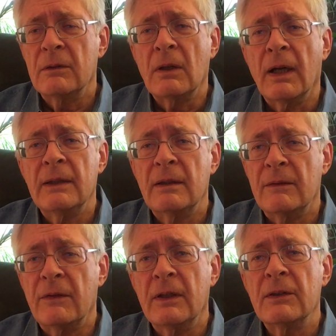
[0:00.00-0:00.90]
tied to
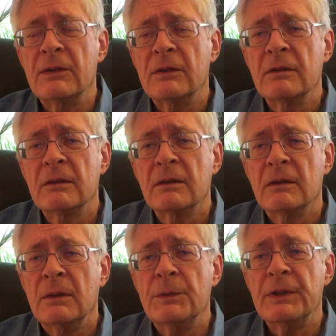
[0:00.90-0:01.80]
the fence?
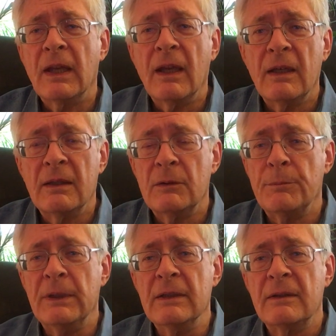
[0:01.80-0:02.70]
He was gay and he was
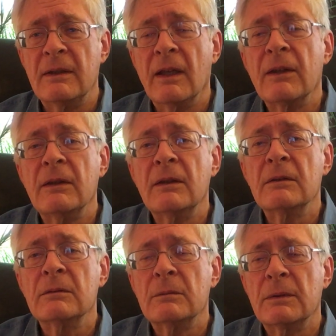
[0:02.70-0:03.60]
beaten to death.
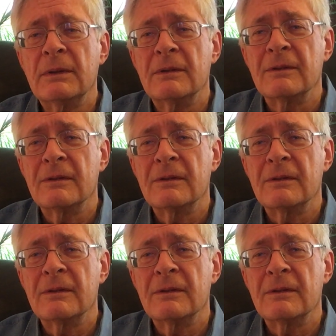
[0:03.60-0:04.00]
What